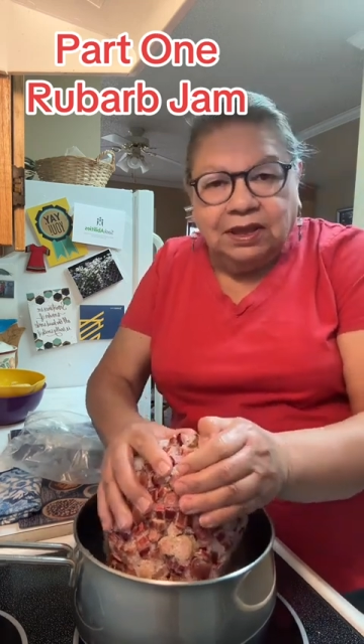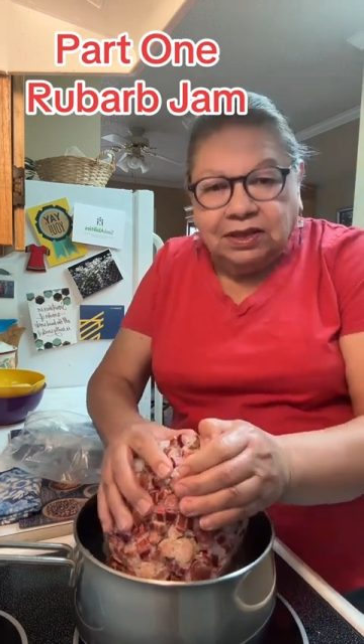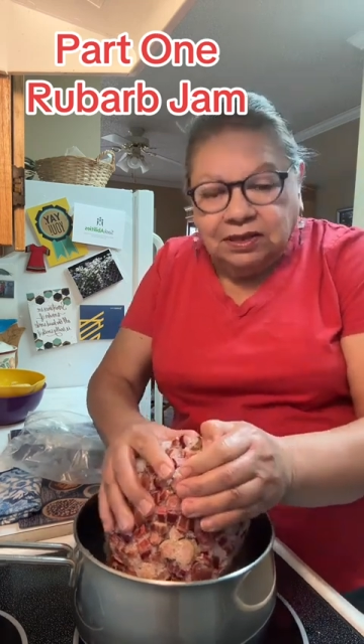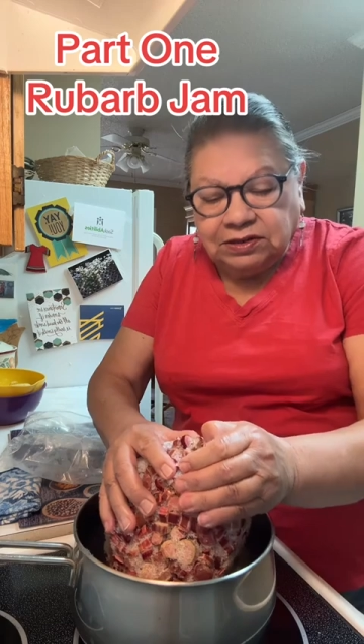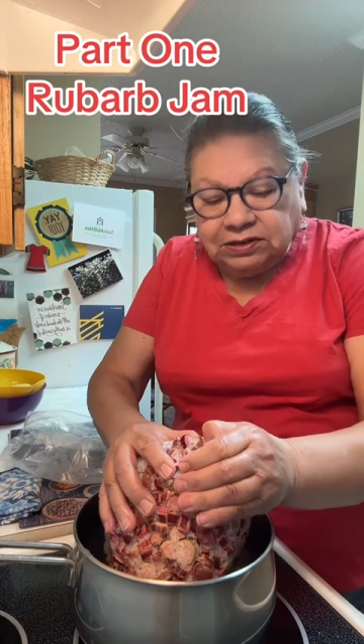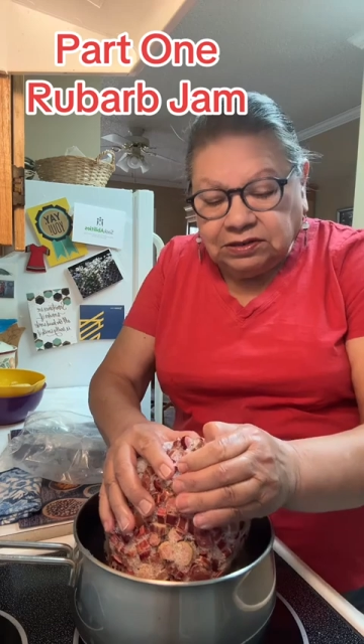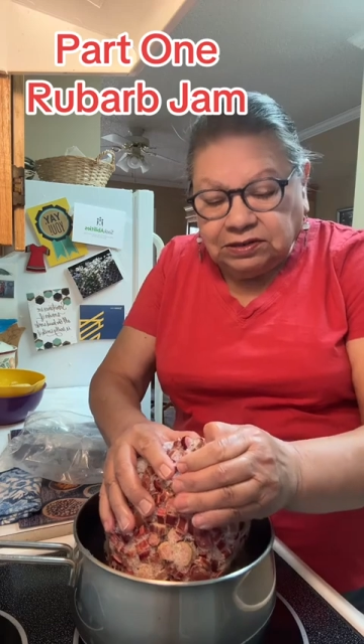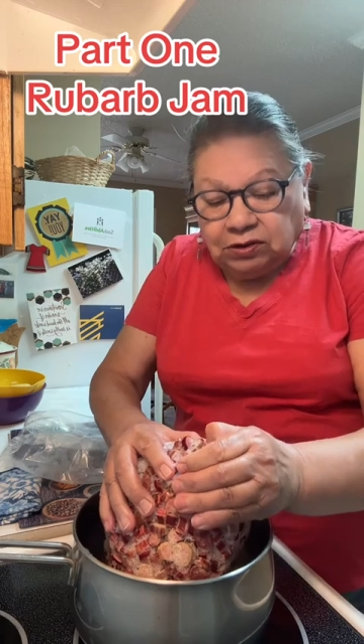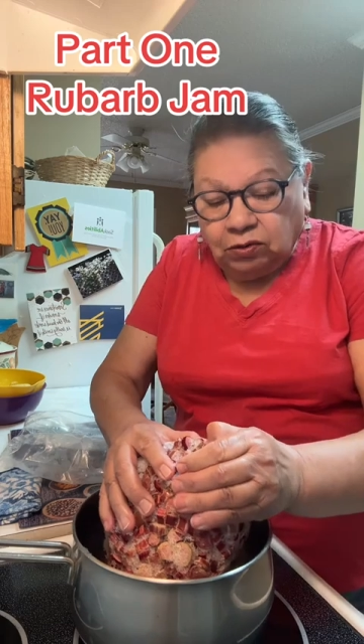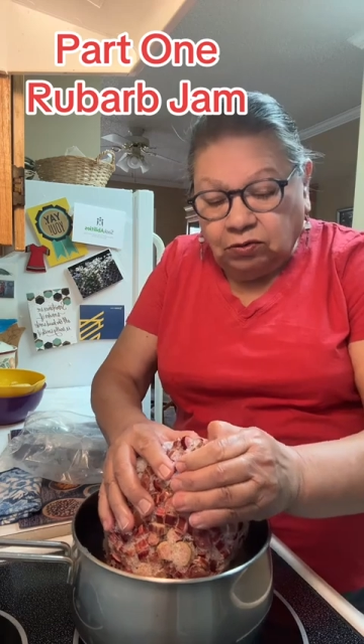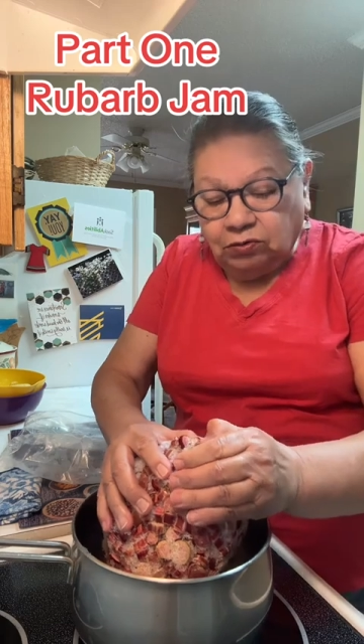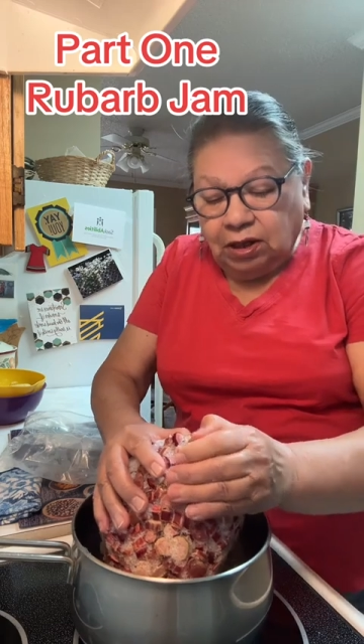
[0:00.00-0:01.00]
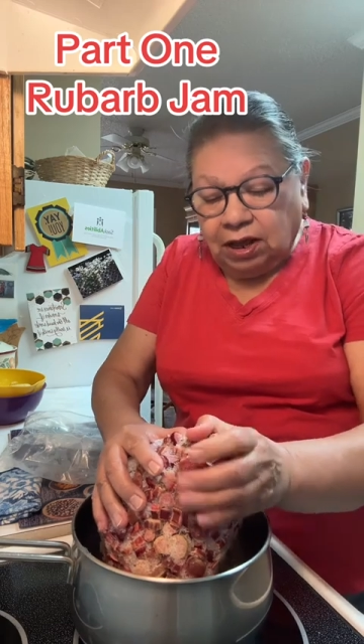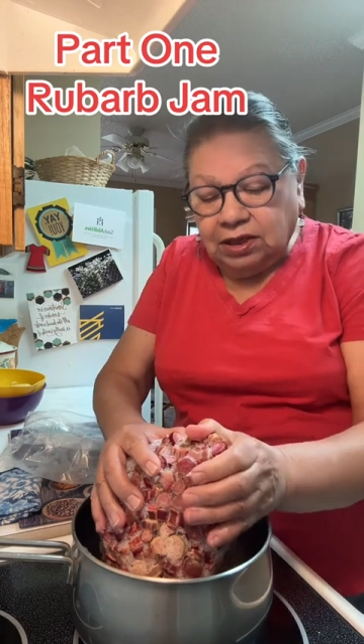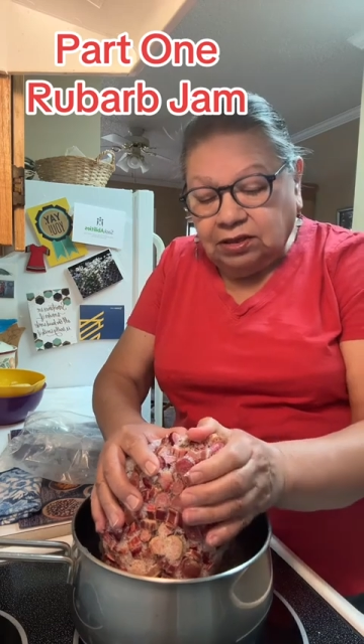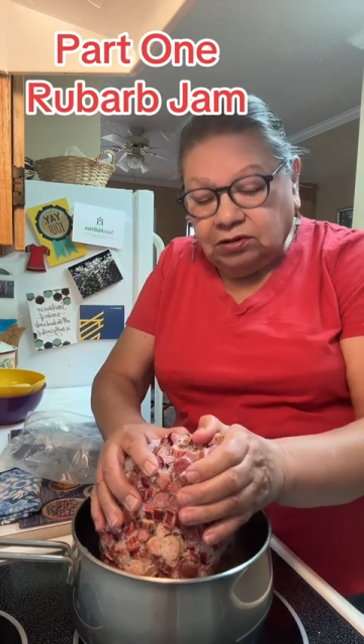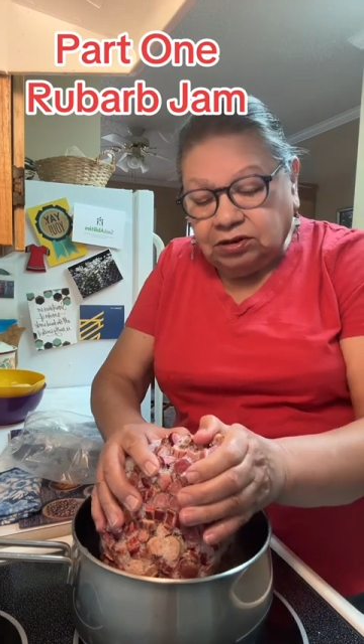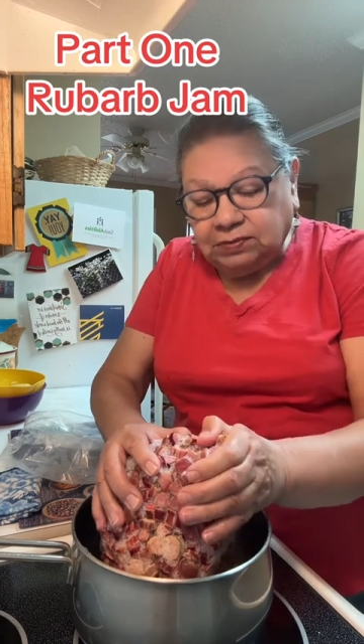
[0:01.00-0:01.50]
So I
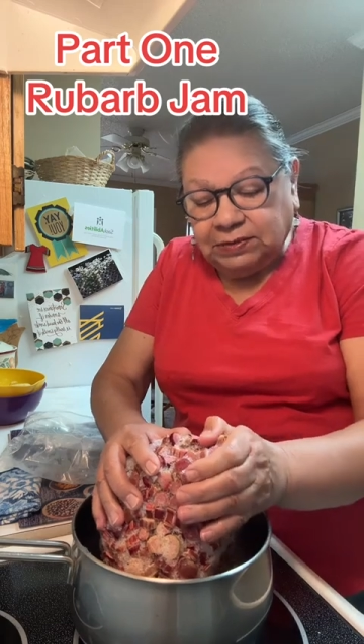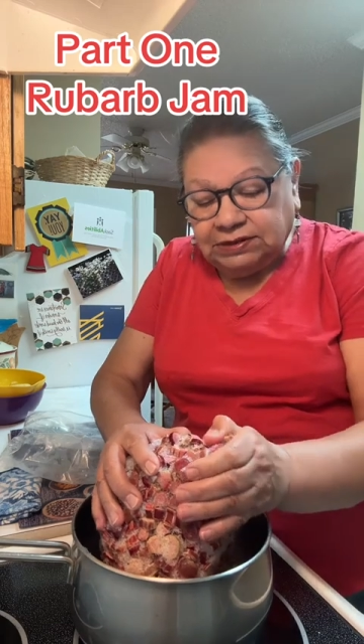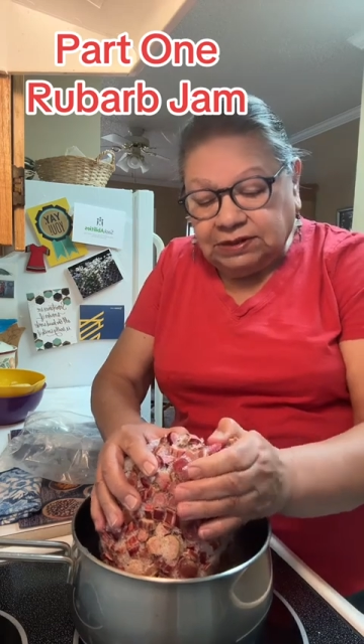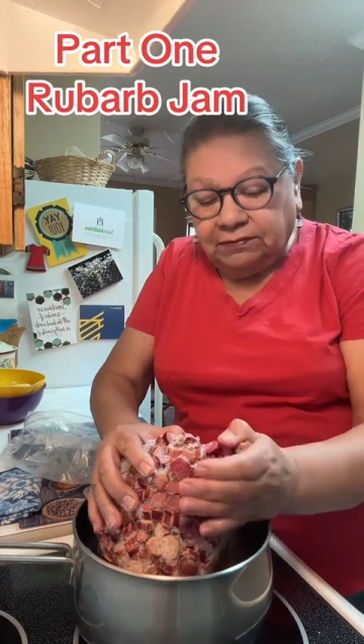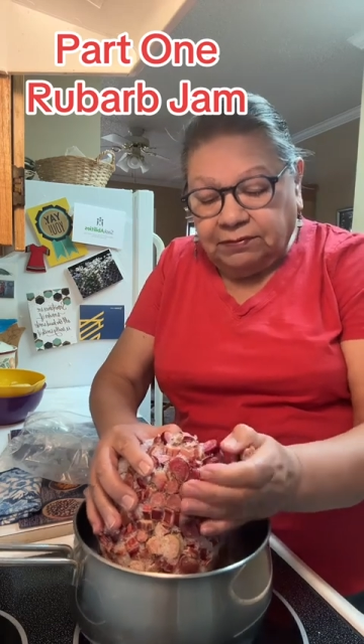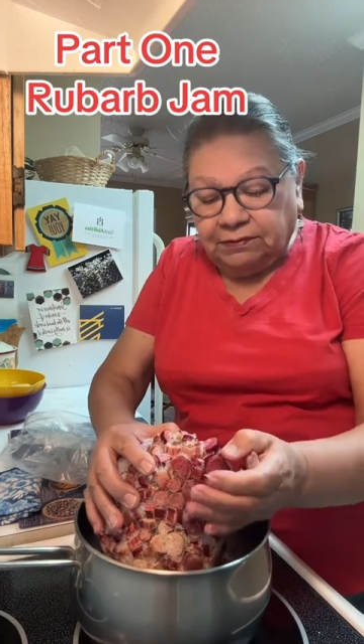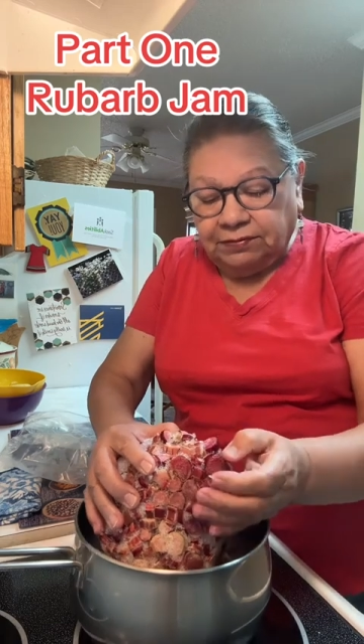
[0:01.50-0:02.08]
thought to myself, well,